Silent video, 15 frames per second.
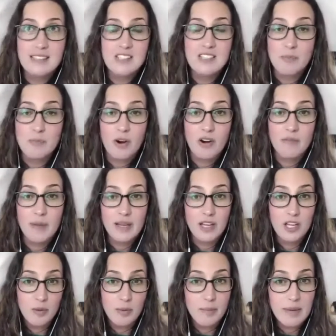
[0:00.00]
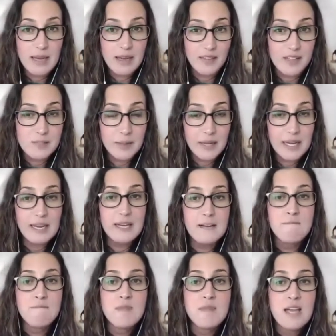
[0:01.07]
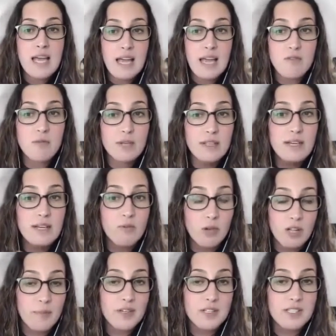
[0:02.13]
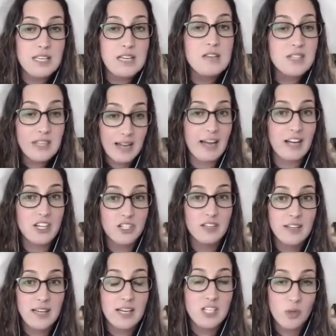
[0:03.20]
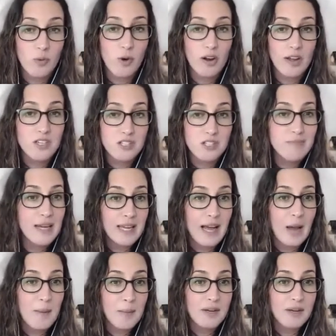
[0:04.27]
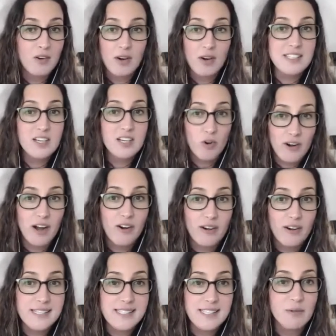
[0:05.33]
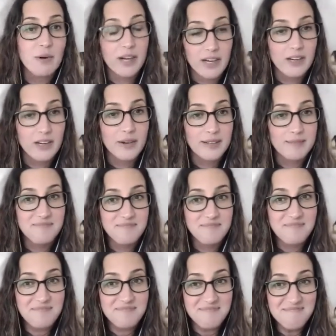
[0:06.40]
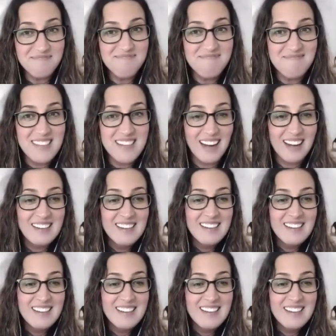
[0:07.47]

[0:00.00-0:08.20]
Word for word: just part of being a human being on this planet and really roll up our sleeves and actually get to work and make it happen. Crazy or not crazy, we're going to do it. Yes. Yeah. Yes.